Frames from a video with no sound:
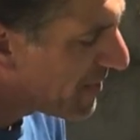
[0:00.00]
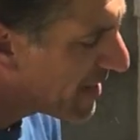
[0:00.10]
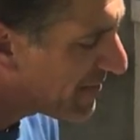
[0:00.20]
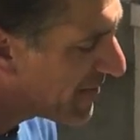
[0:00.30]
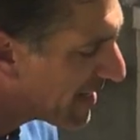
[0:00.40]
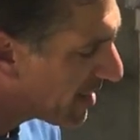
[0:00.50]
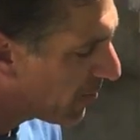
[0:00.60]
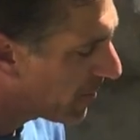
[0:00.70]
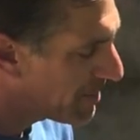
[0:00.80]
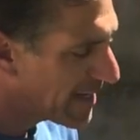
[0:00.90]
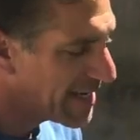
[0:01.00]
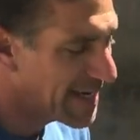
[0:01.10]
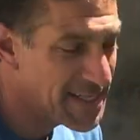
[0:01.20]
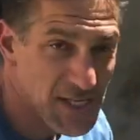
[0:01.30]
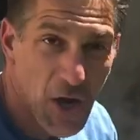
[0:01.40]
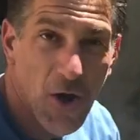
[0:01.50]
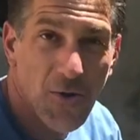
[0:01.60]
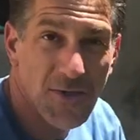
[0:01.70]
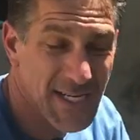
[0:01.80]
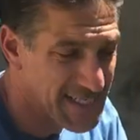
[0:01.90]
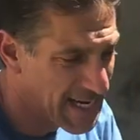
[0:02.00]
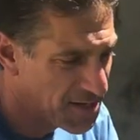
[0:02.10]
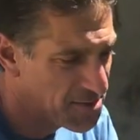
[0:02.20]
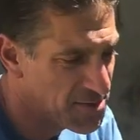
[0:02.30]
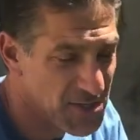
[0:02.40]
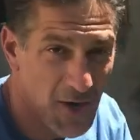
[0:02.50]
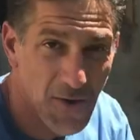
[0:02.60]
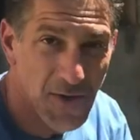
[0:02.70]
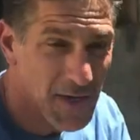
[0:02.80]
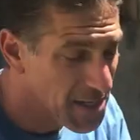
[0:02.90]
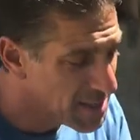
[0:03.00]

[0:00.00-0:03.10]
The vinca will be in its own container zone.